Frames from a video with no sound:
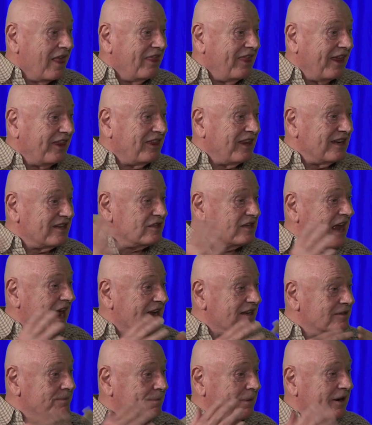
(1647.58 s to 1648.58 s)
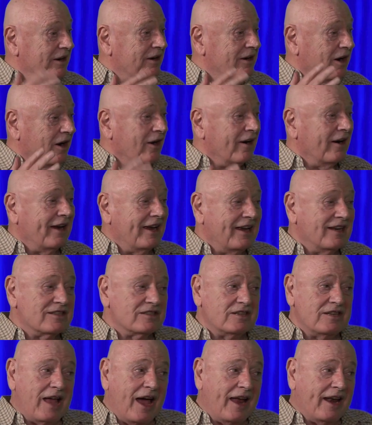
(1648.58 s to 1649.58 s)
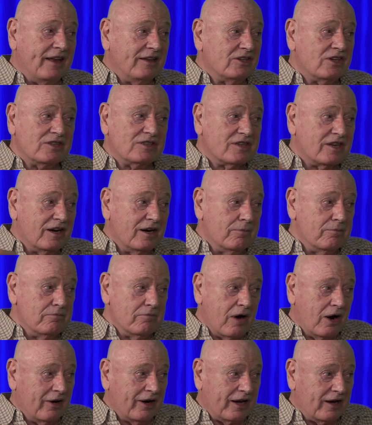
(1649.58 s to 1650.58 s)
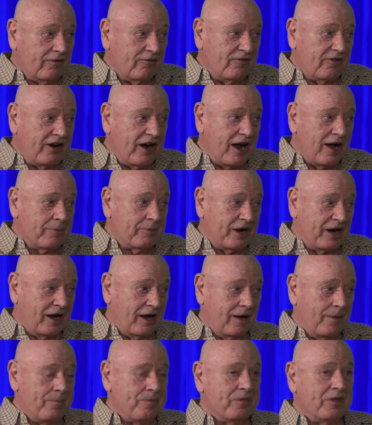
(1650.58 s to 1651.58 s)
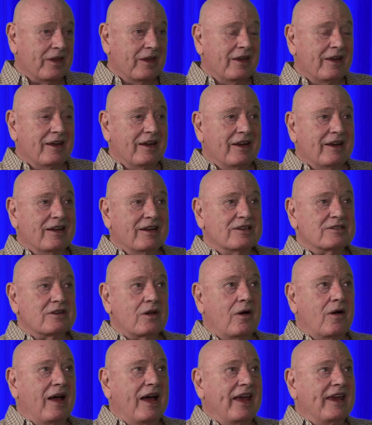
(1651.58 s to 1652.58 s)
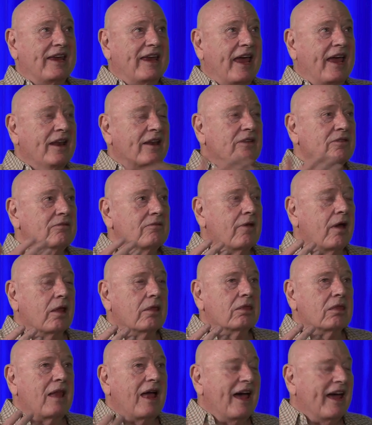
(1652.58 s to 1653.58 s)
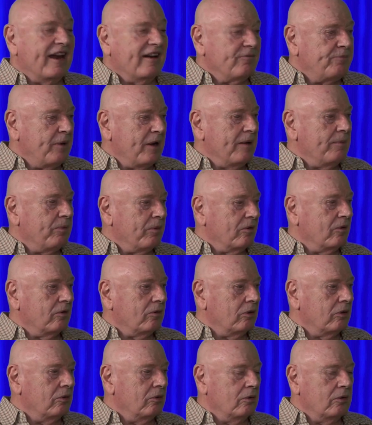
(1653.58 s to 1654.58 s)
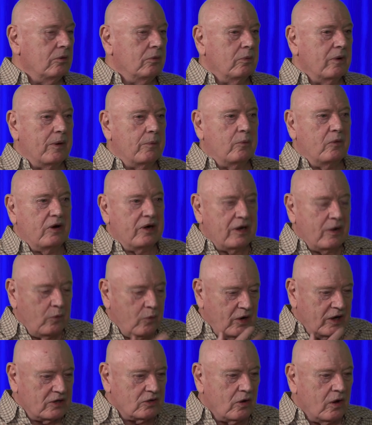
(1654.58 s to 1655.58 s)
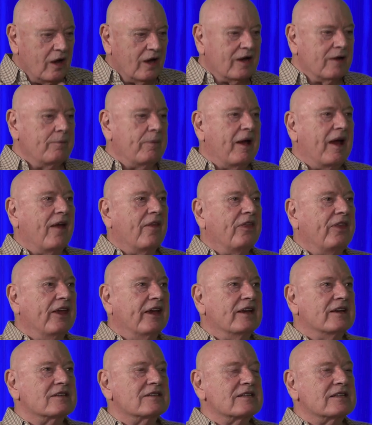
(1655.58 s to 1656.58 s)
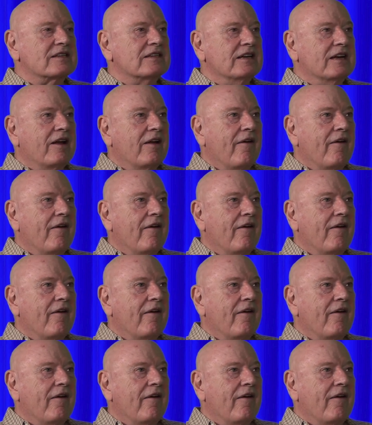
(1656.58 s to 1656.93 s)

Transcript: that this has been occurring. It's not just an American phenomenon. So I get a lot of people who, when we talk about this,